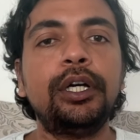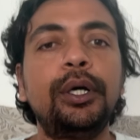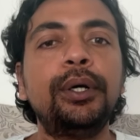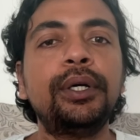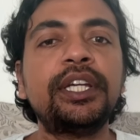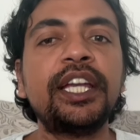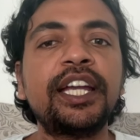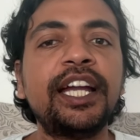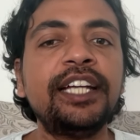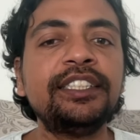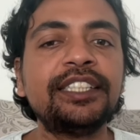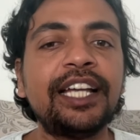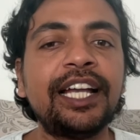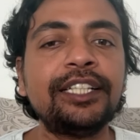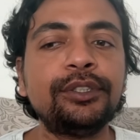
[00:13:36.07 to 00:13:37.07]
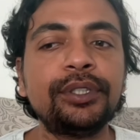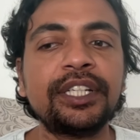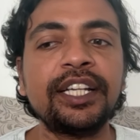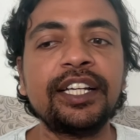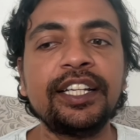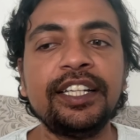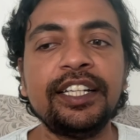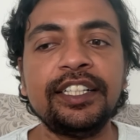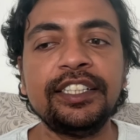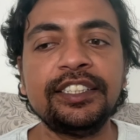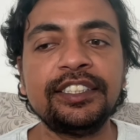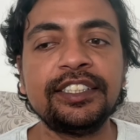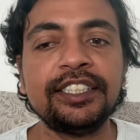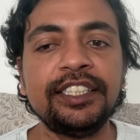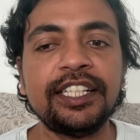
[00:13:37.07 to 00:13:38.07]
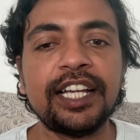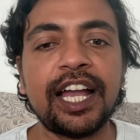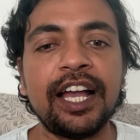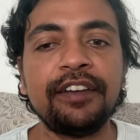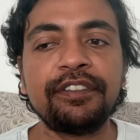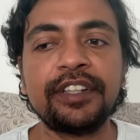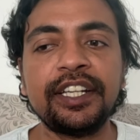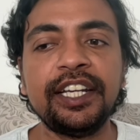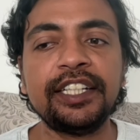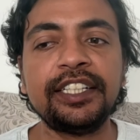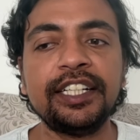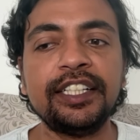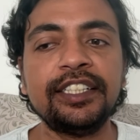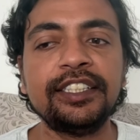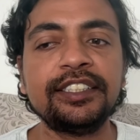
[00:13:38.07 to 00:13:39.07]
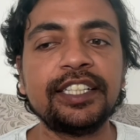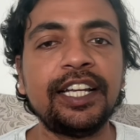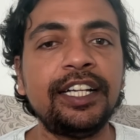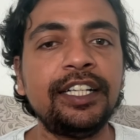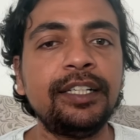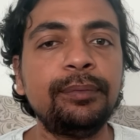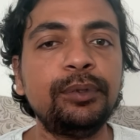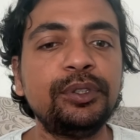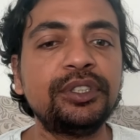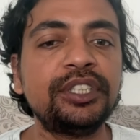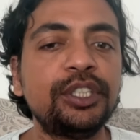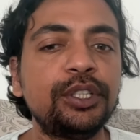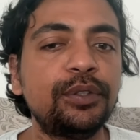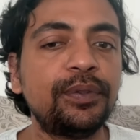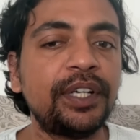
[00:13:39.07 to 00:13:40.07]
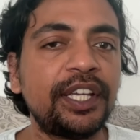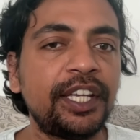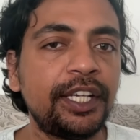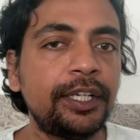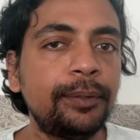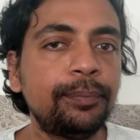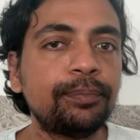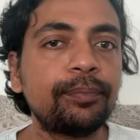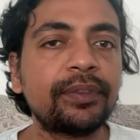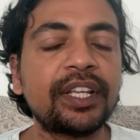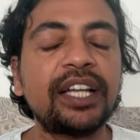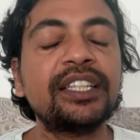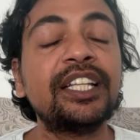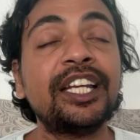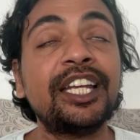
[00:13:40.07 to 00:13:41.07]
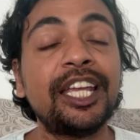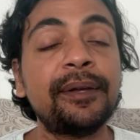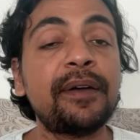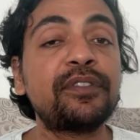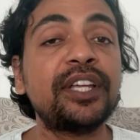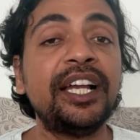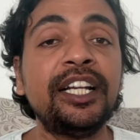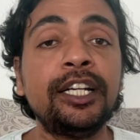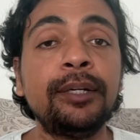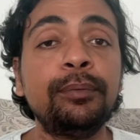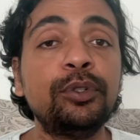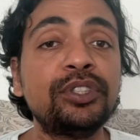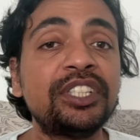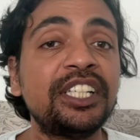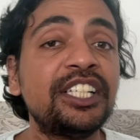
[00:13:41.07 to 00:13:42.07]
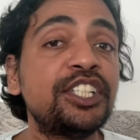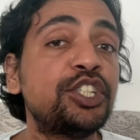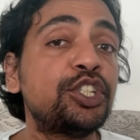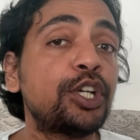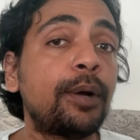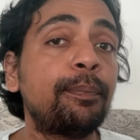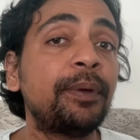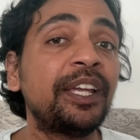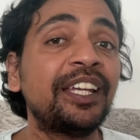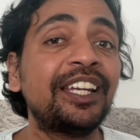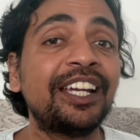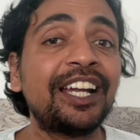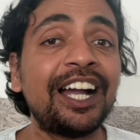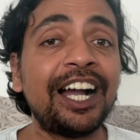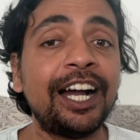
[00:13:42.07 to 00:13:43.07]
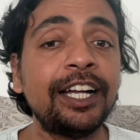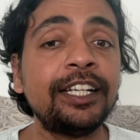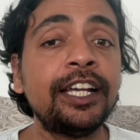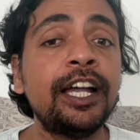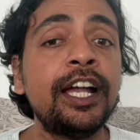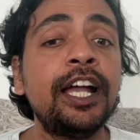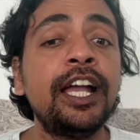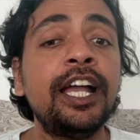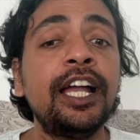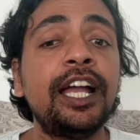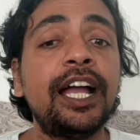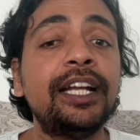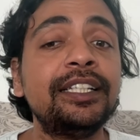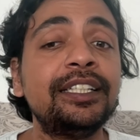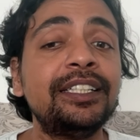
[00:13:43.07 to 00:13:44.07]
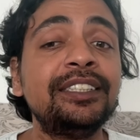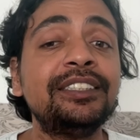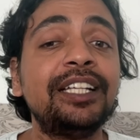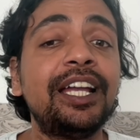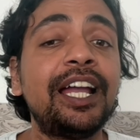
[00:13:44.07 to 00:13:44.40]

Okay guys, as you can clearly see, I have created this LWC over here. The name of the LWC is shopping cart, and